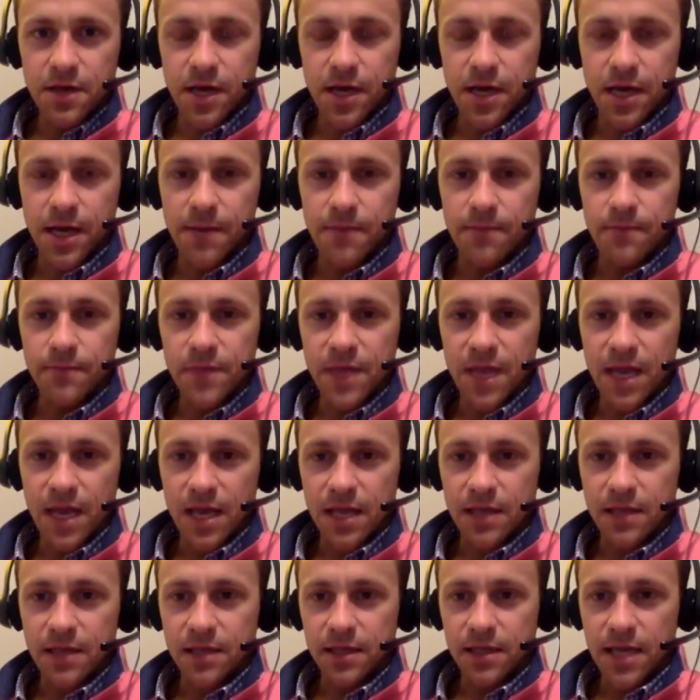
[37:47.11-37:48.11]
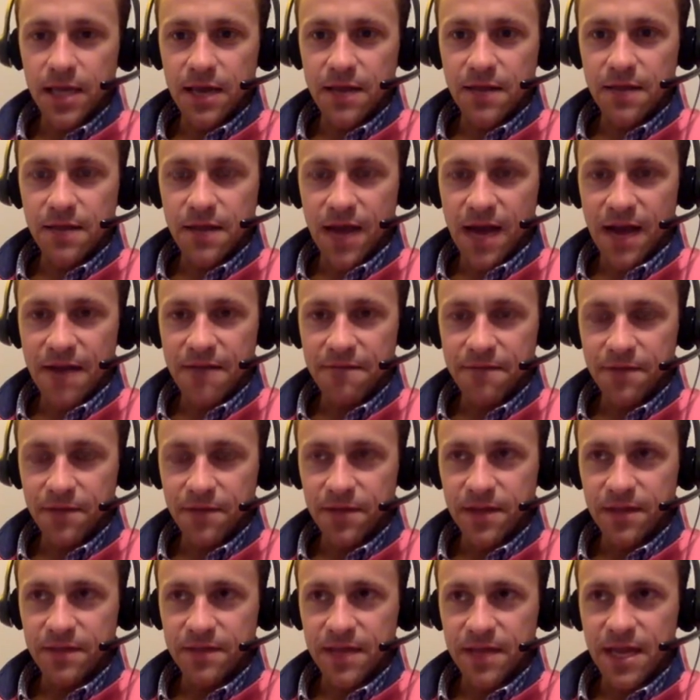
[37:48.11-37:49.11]
Um, and yet I feel
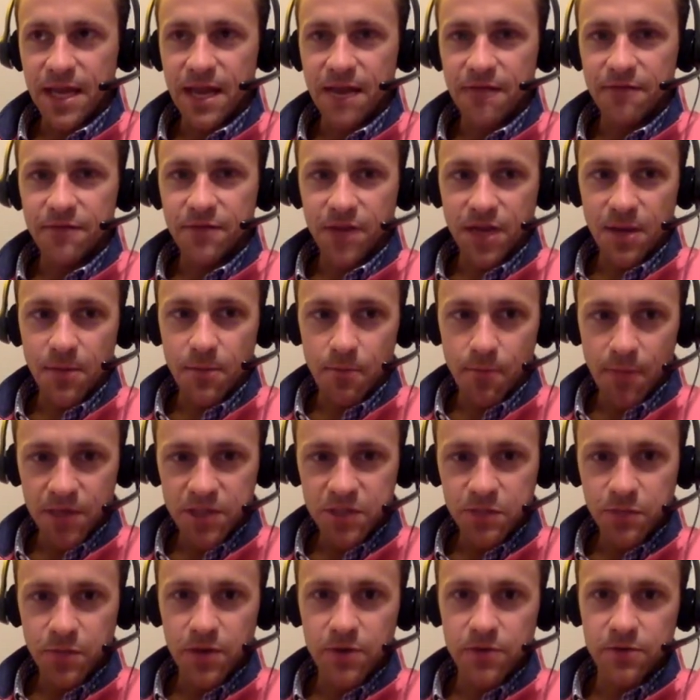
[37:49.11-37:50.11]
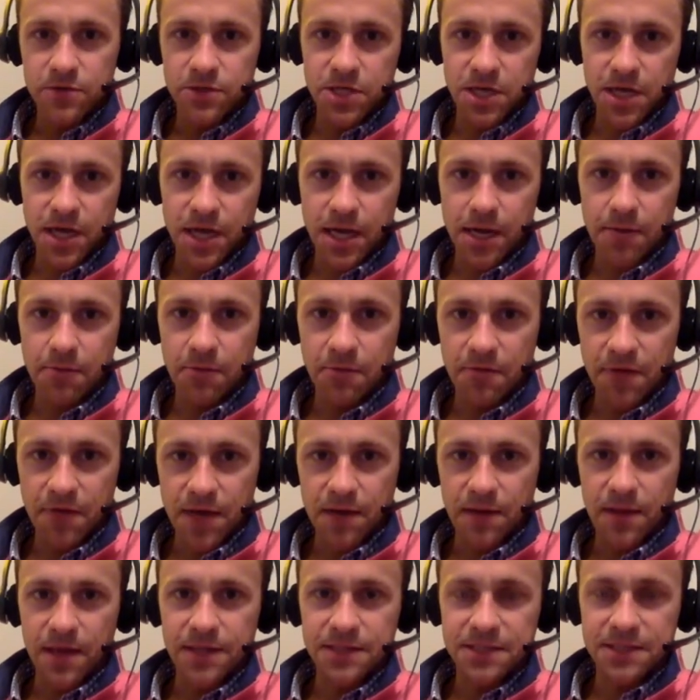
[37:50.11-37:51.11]
that they have done a much better job of
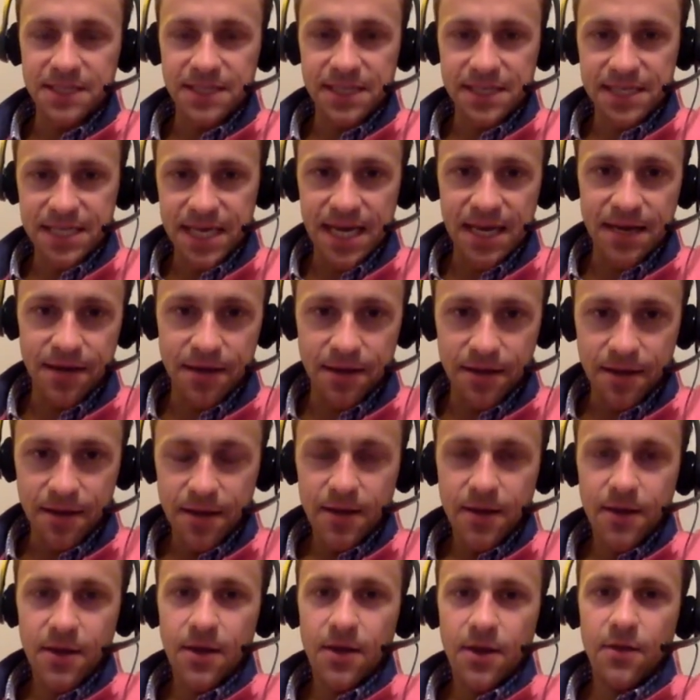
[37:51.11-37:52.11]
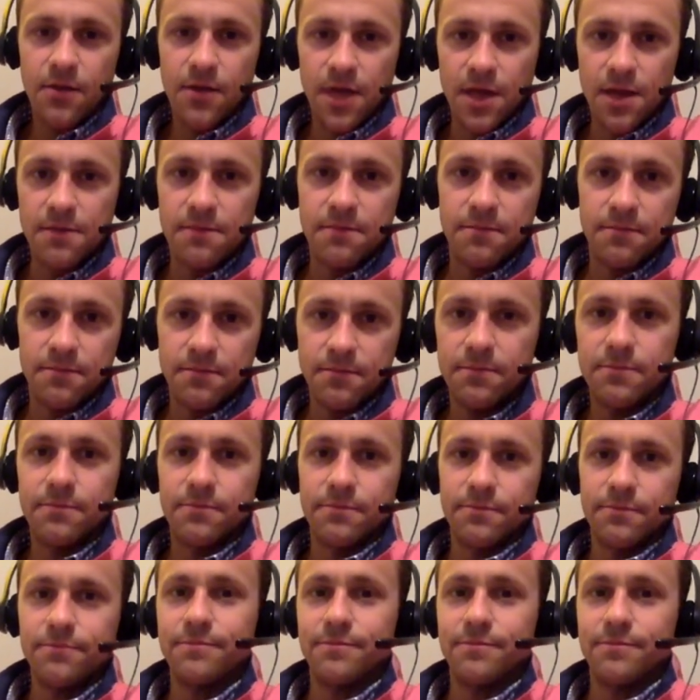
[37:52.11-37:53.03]
analyzing the data than their